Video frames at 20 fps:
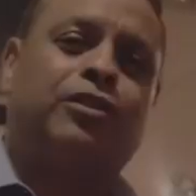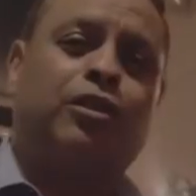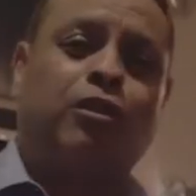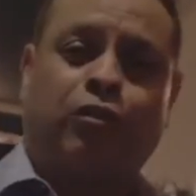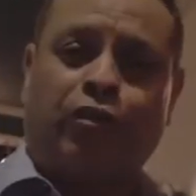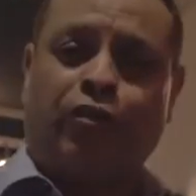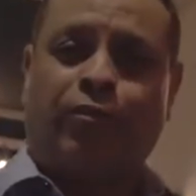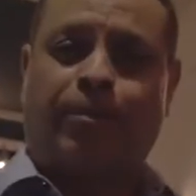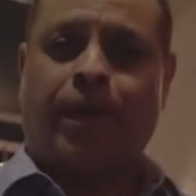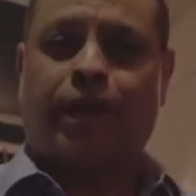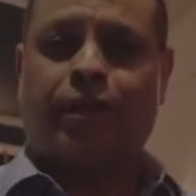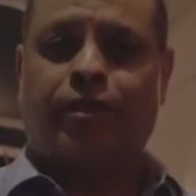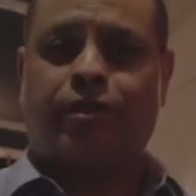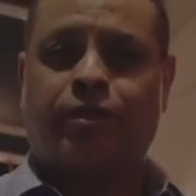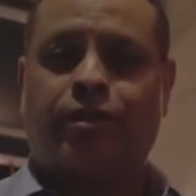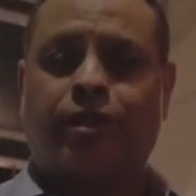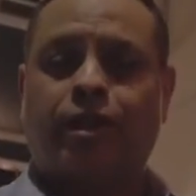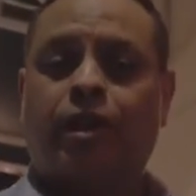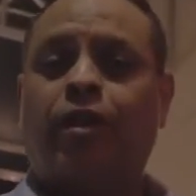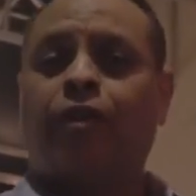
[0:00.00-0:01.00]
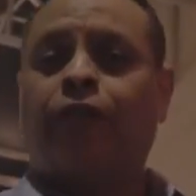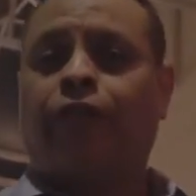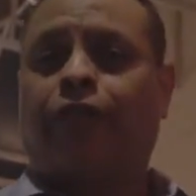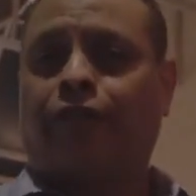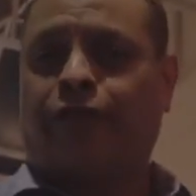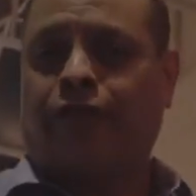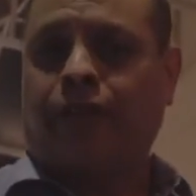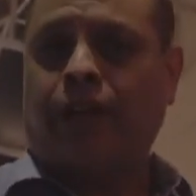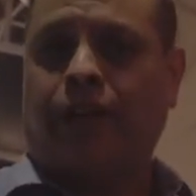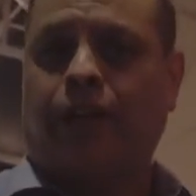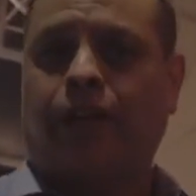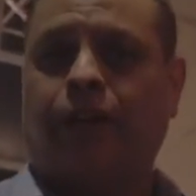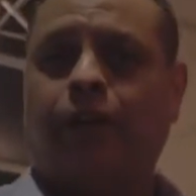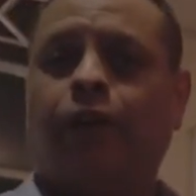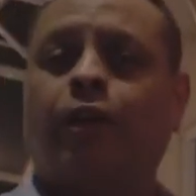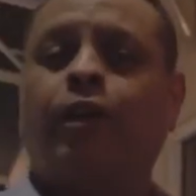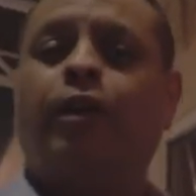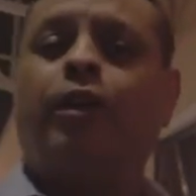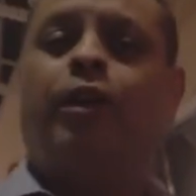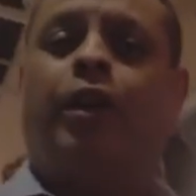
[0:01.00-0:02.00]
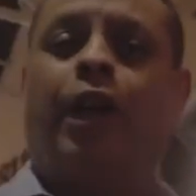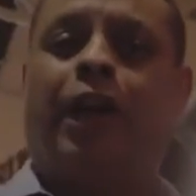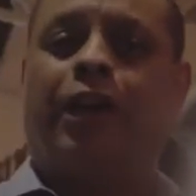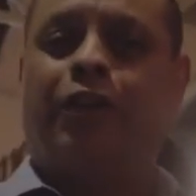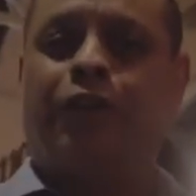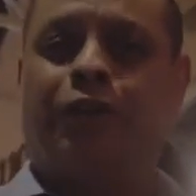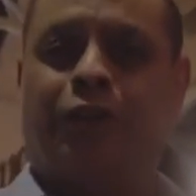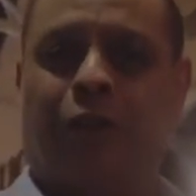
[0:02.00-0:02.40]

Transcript: to GroovePages for free, and you